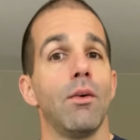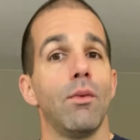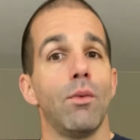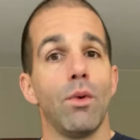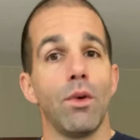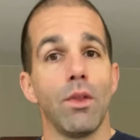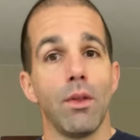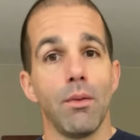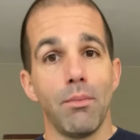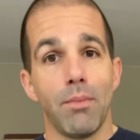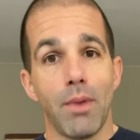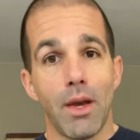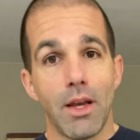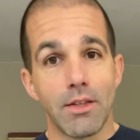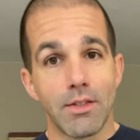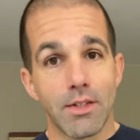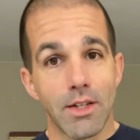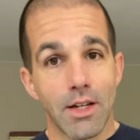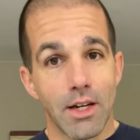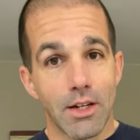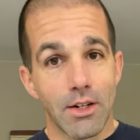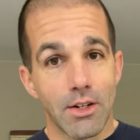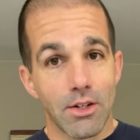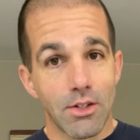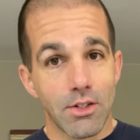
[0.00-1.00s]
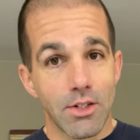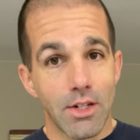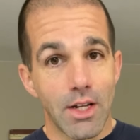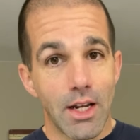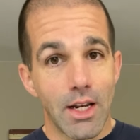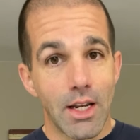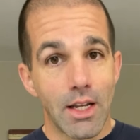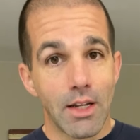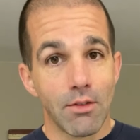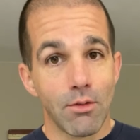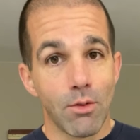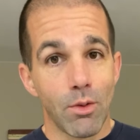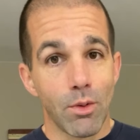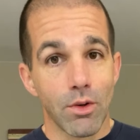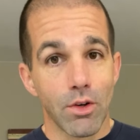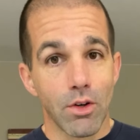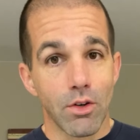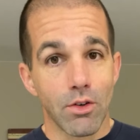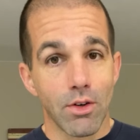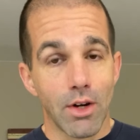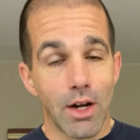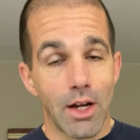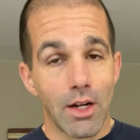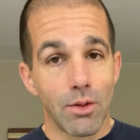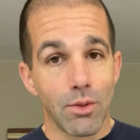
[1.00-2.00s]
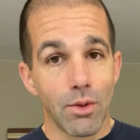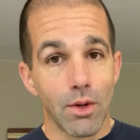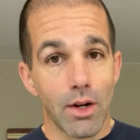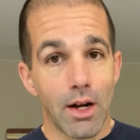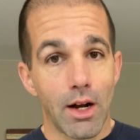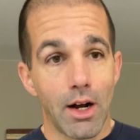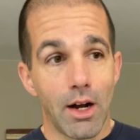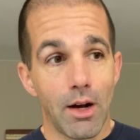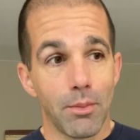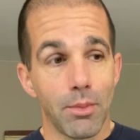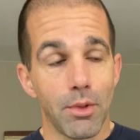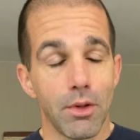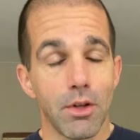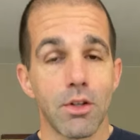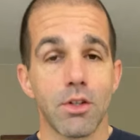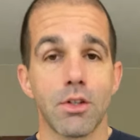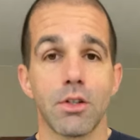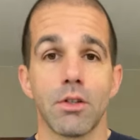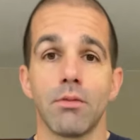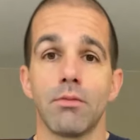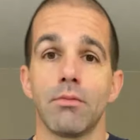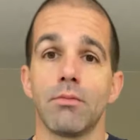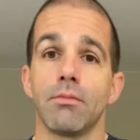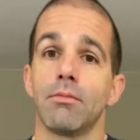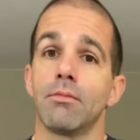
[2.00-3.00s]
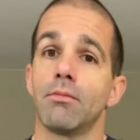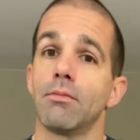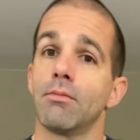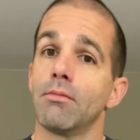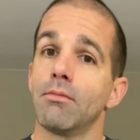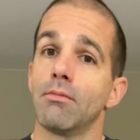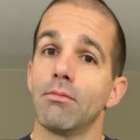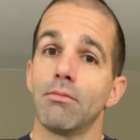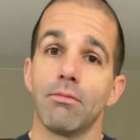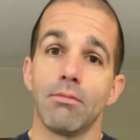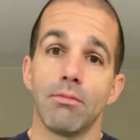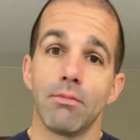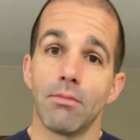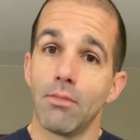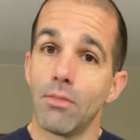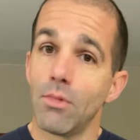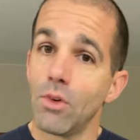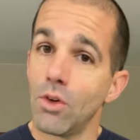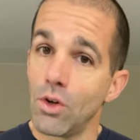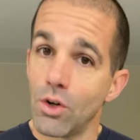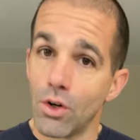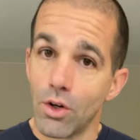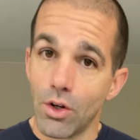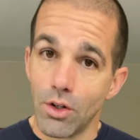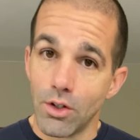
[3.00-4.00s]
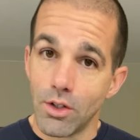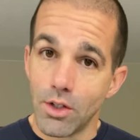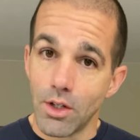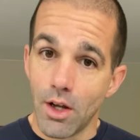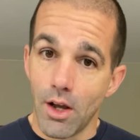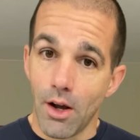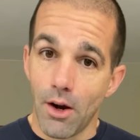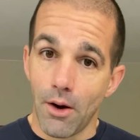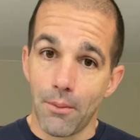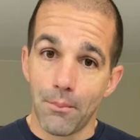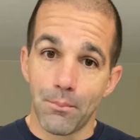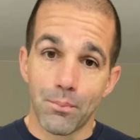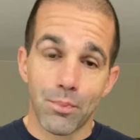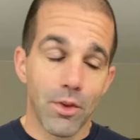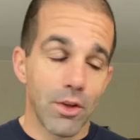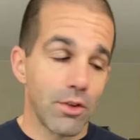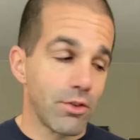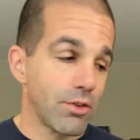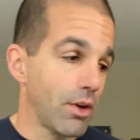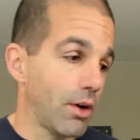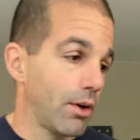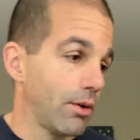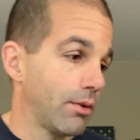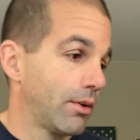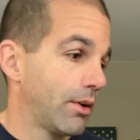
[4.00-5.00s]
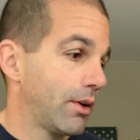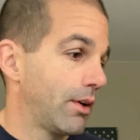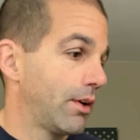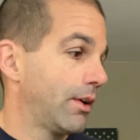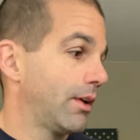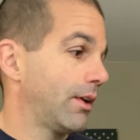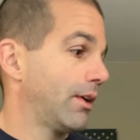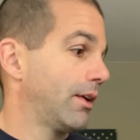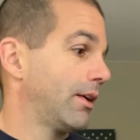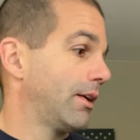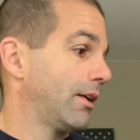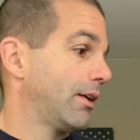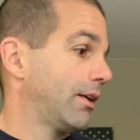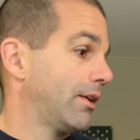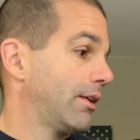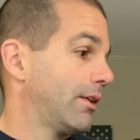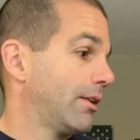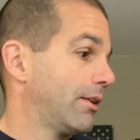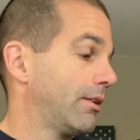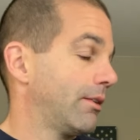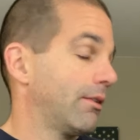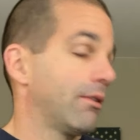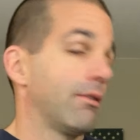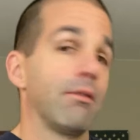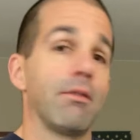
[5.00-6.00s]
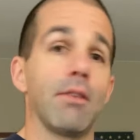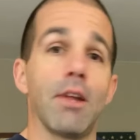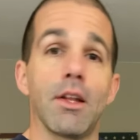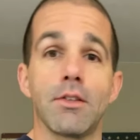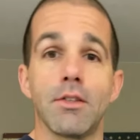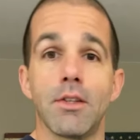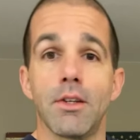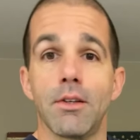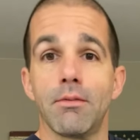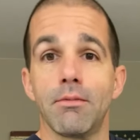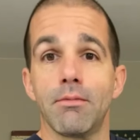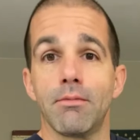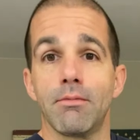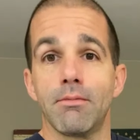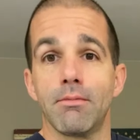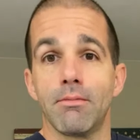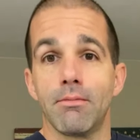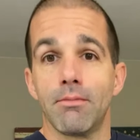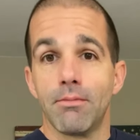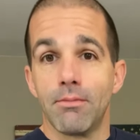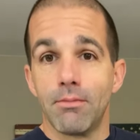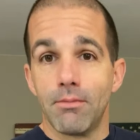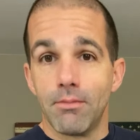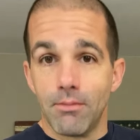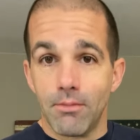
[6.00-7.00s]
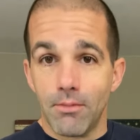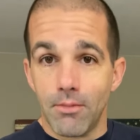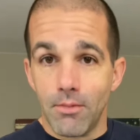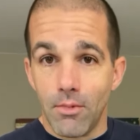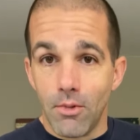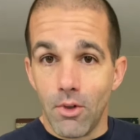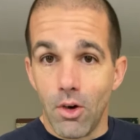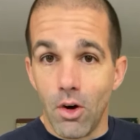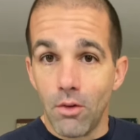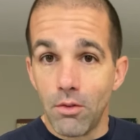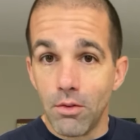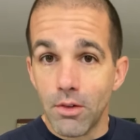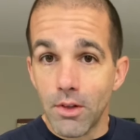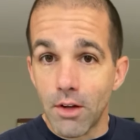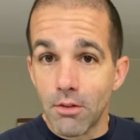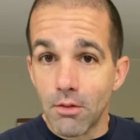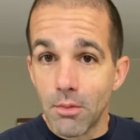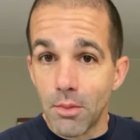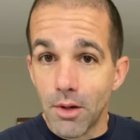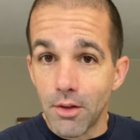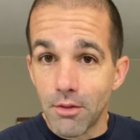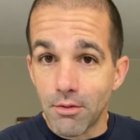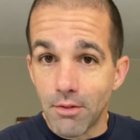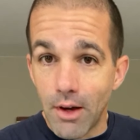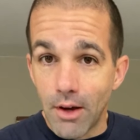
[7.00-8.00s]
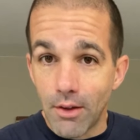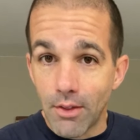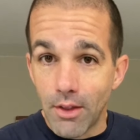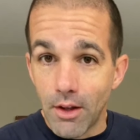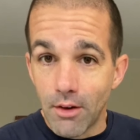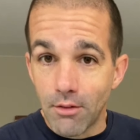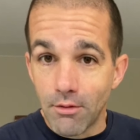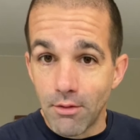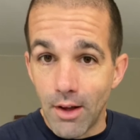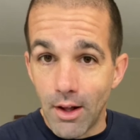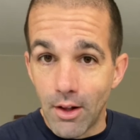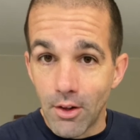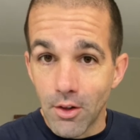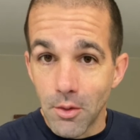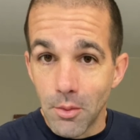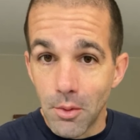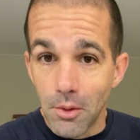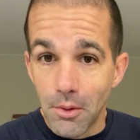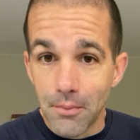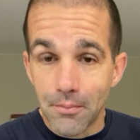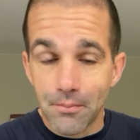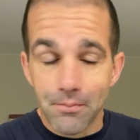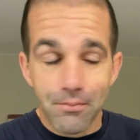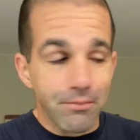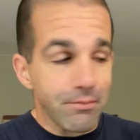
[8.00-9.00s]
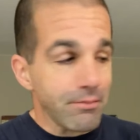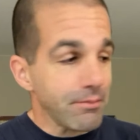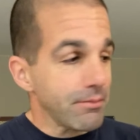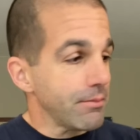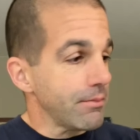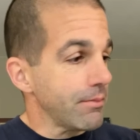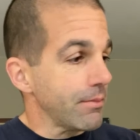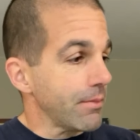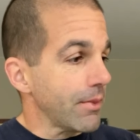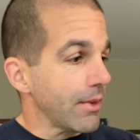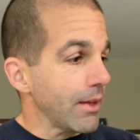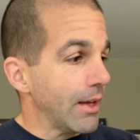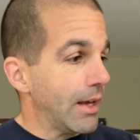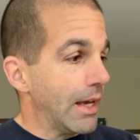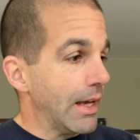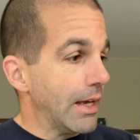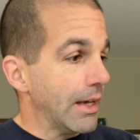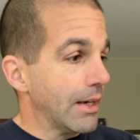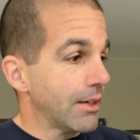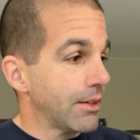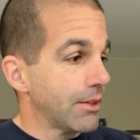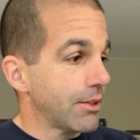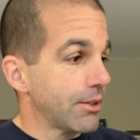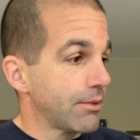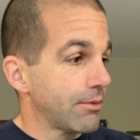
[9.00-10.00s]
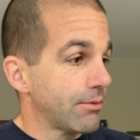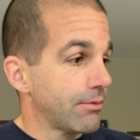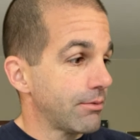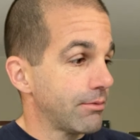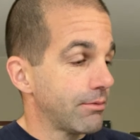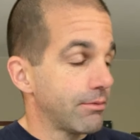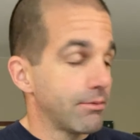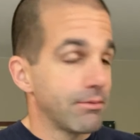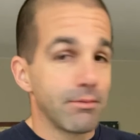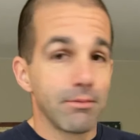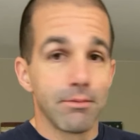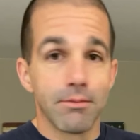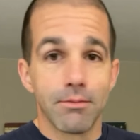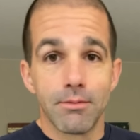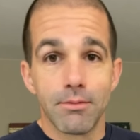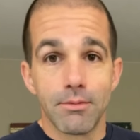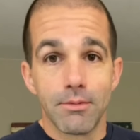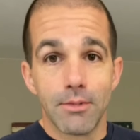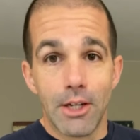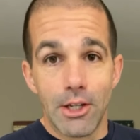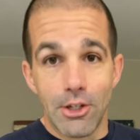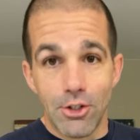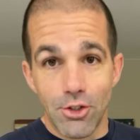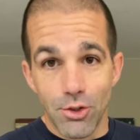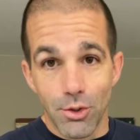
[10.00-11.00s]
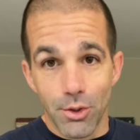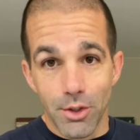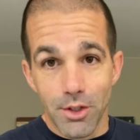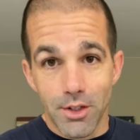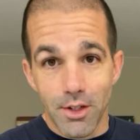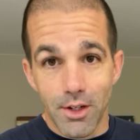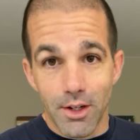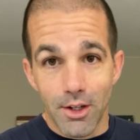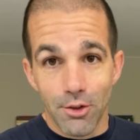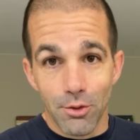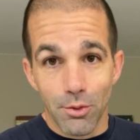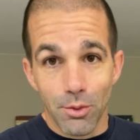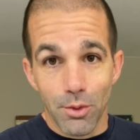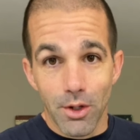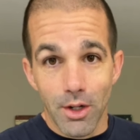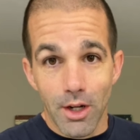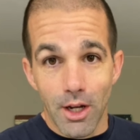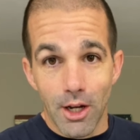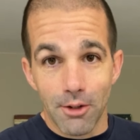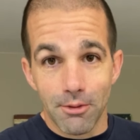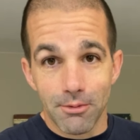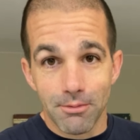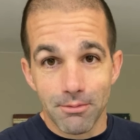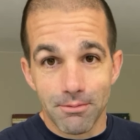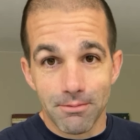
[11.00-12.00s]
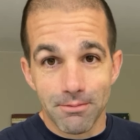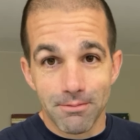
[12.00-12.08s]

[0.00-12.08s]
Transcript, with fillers: with a basic understanding of what you're trying to accomplish, you're good to go. So that's it. Hopefully everybody found that valuable and enjoy today's workout.